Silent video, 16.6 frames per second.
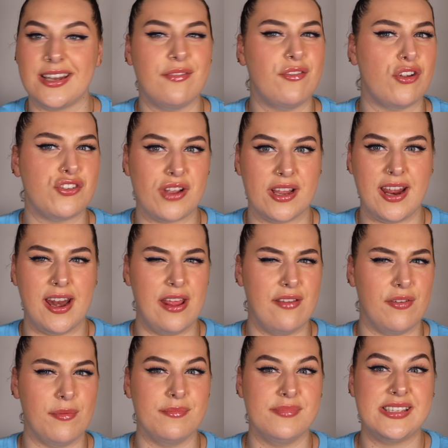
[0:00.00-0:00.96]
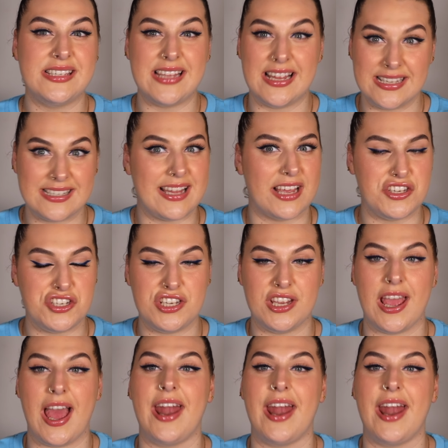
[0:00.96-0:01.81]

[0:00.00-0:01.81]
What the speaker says: and I've not tried any of them since last year,